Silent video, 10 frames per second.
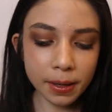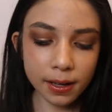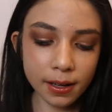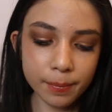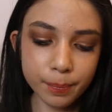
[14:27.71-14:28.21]

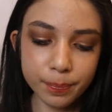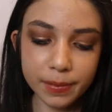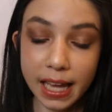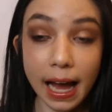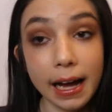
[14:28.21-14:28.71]
But
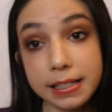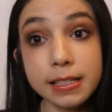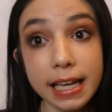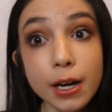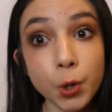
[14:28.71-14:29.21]
yeah,
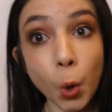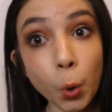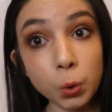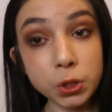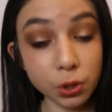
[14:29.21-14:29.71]
it's getting
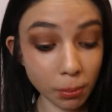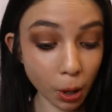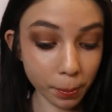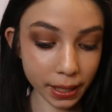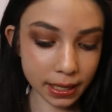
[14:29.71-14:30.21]
old, so I'm
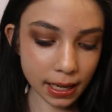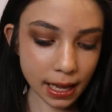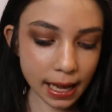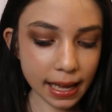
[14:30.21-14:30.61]
hoping,